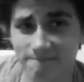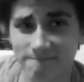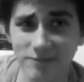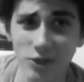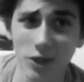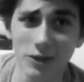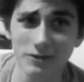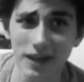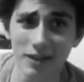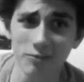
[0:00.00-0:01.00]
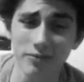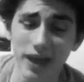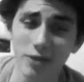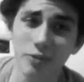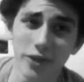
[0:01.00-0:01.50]
Sure, that's
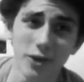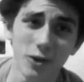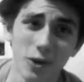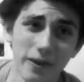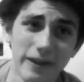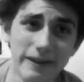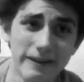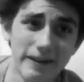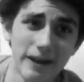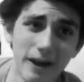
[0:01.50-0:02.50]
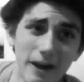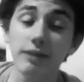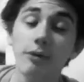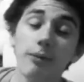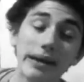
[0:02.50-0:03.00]
that's what they're called. Um,
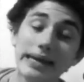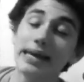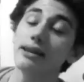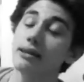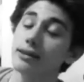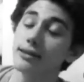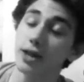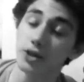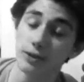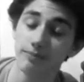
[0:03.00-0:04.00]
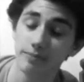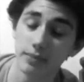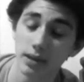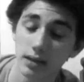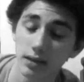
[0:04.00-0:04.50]
uh, by getting an extension.
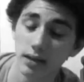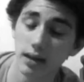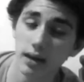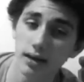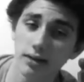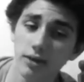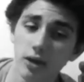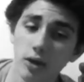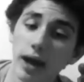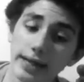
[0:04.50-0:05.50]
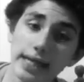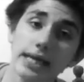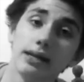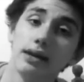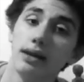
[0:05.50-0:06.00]
So I did.